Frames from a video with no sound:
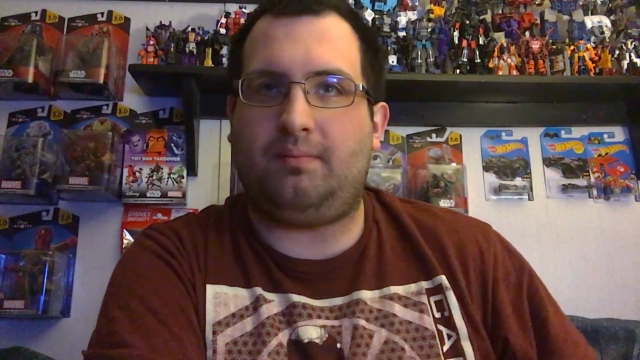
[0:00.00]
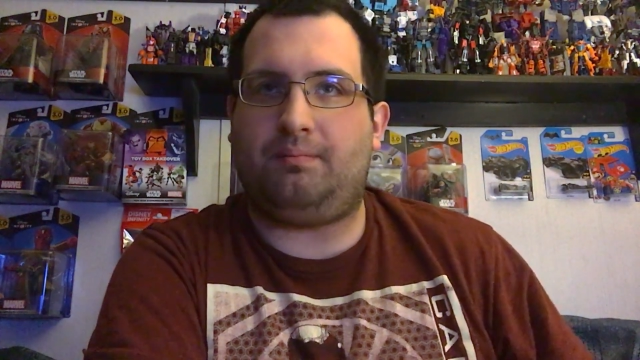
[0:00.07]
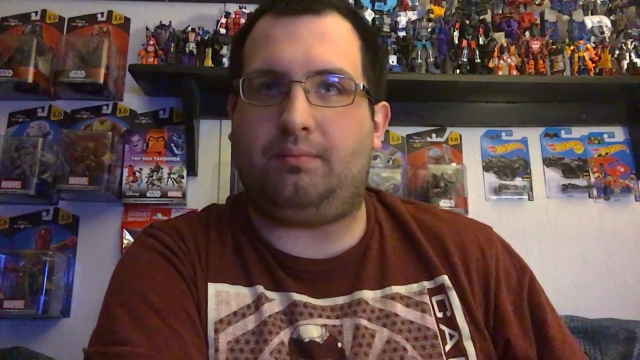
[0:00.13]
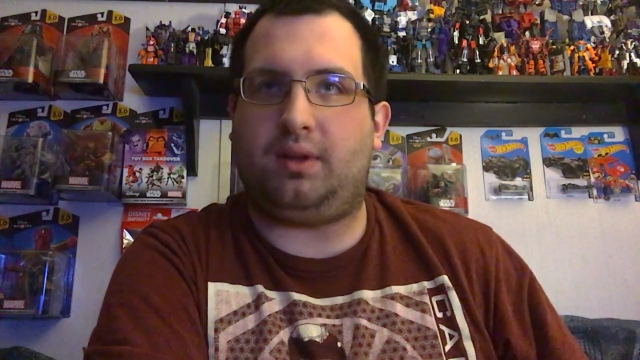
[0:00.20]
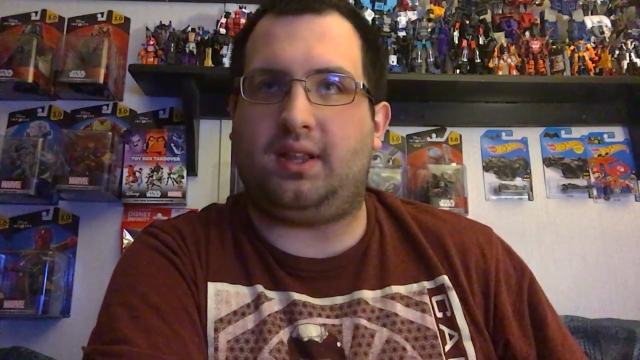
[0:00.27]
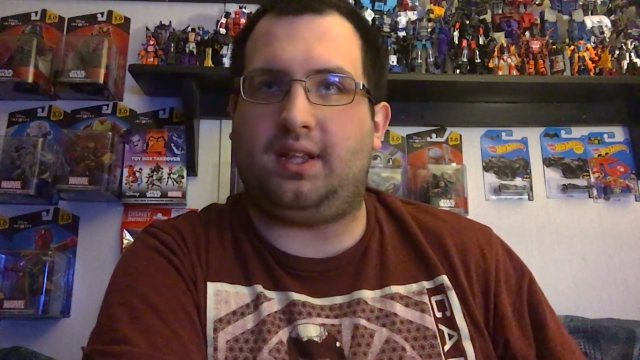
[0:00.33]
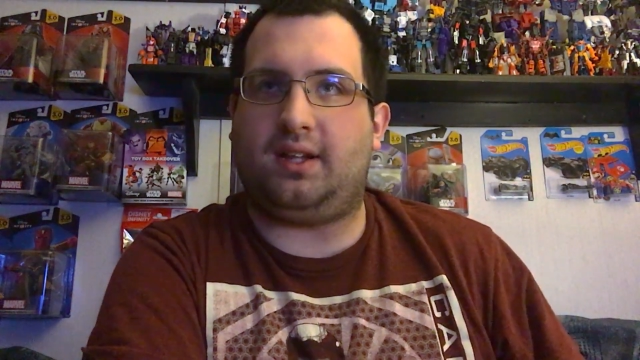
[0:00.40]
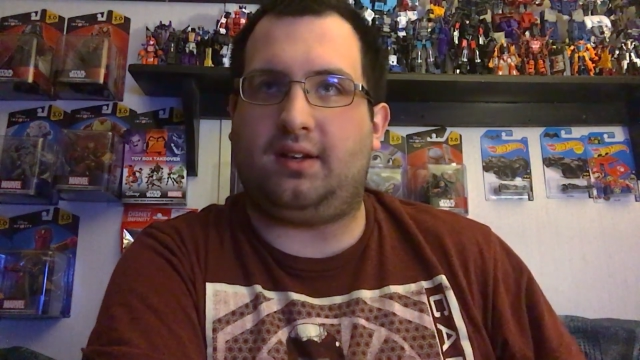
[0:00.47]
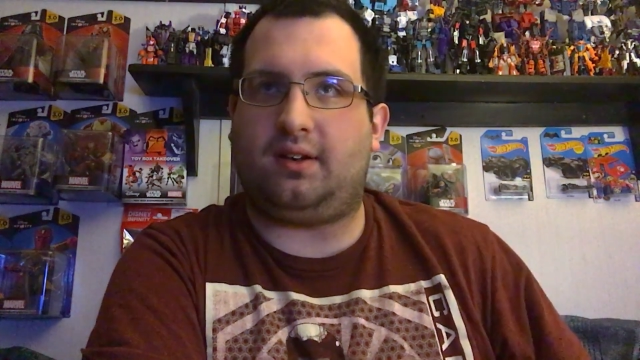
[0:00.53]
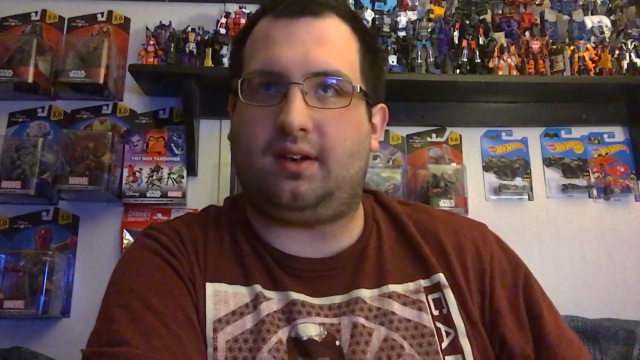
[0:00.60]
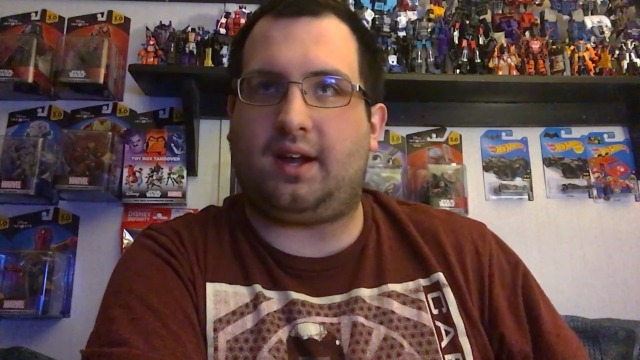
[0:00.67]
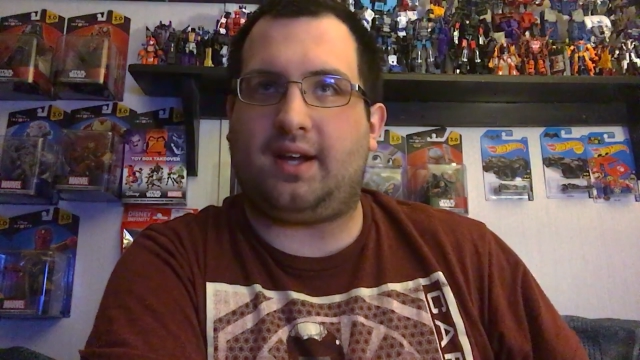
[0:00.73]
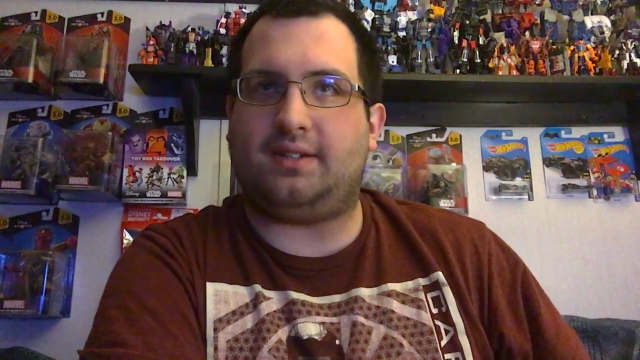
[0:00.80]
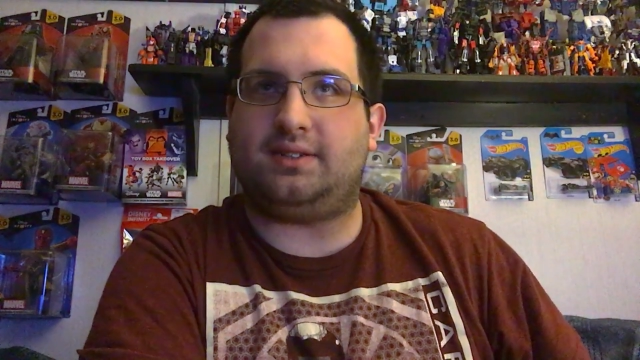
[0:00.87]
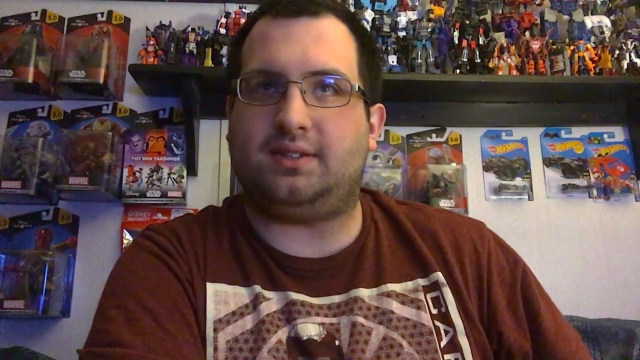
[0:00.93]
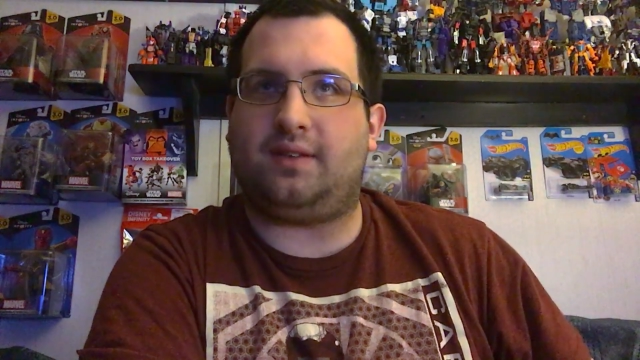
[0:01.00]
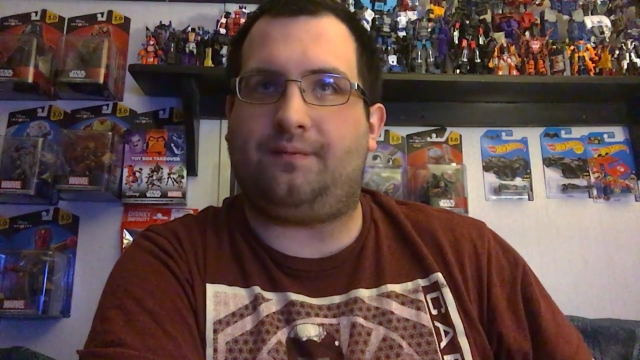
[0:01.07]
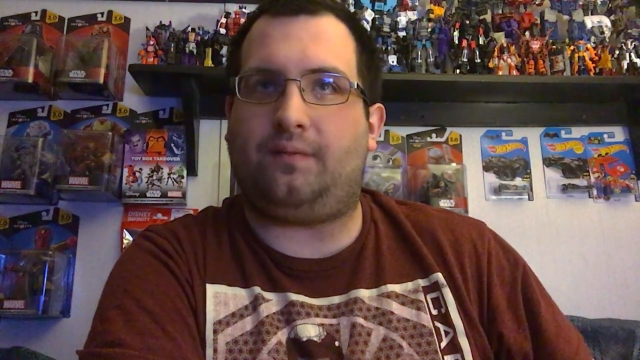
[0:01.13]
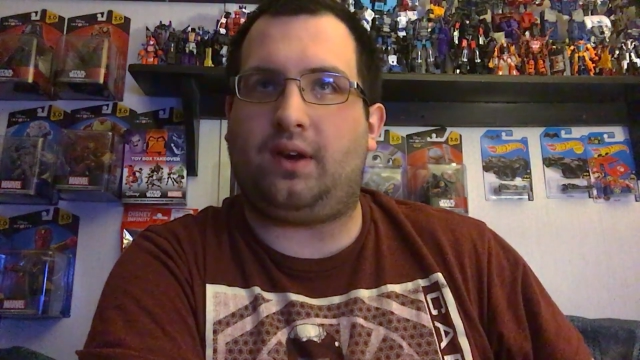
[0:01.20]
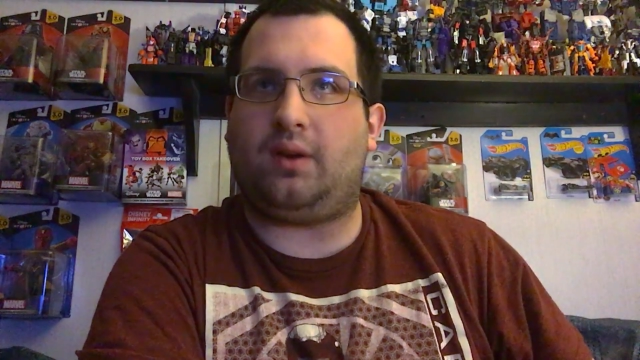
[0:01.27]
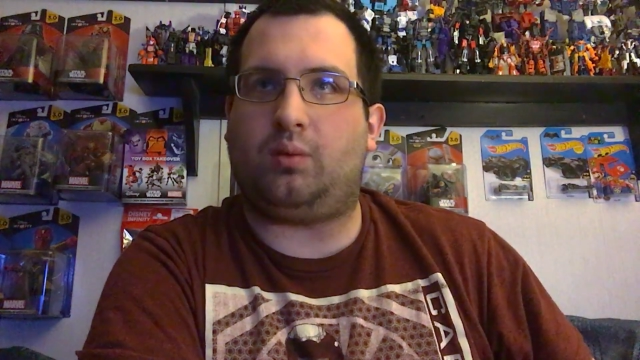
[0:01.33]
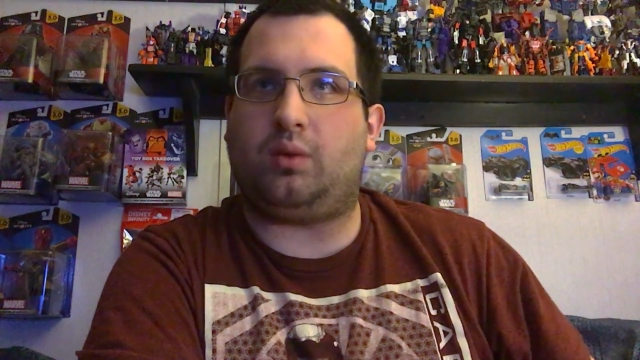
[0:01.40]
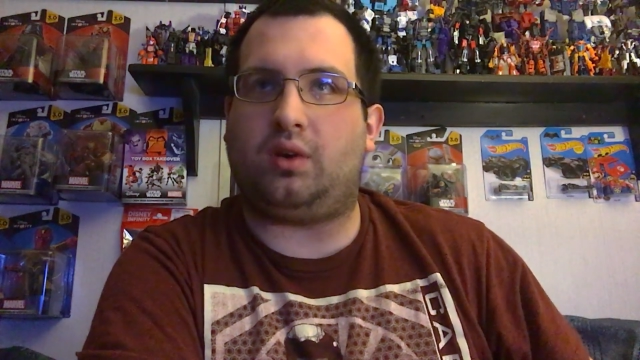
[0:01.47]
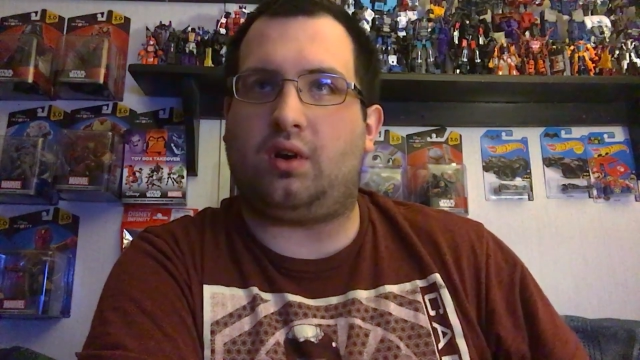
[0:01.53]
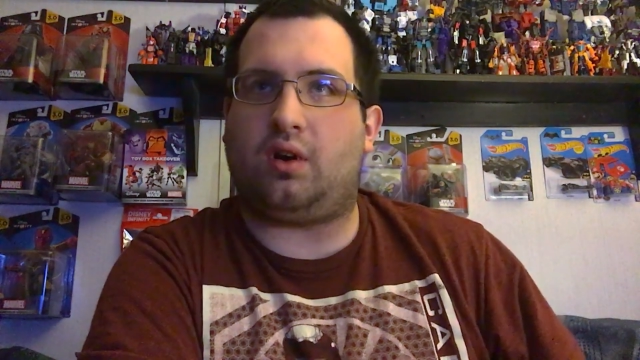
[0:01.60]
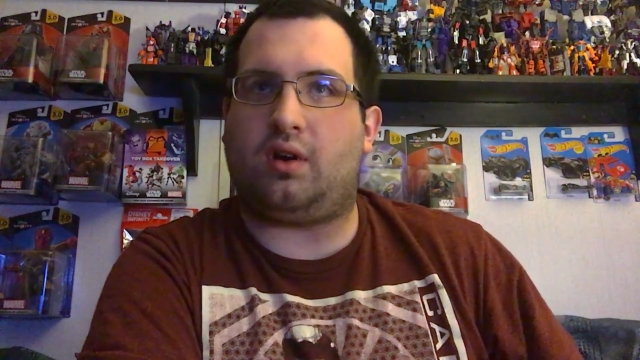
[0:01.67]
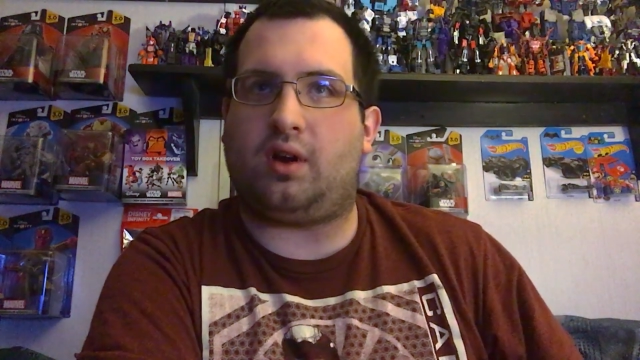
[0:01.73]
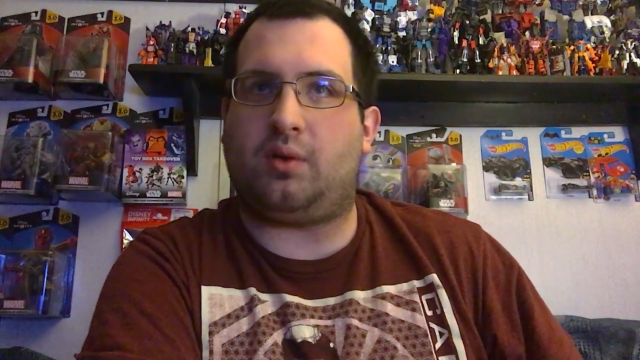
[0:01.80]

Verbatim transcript: but then as the fight went on,